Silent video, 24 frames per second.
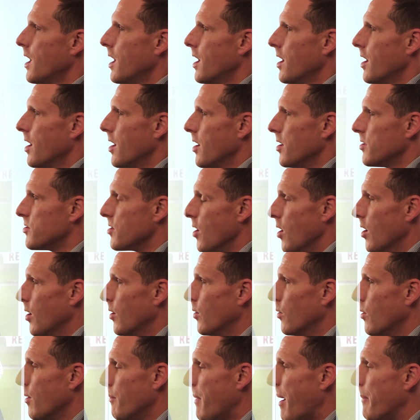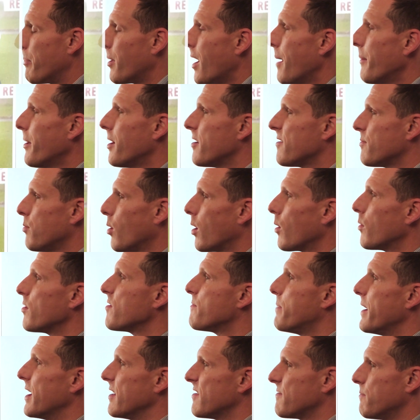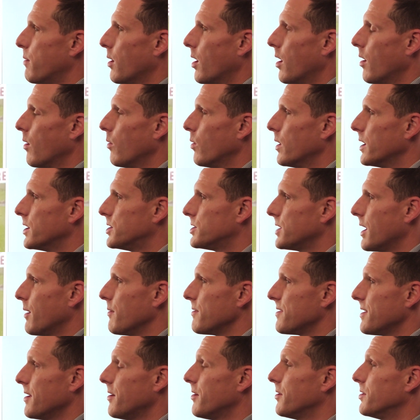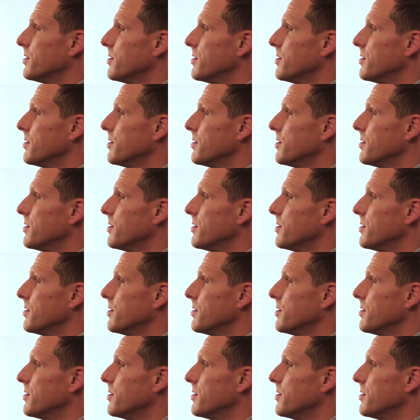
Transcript: So my primary sport was baseball, which I was introduced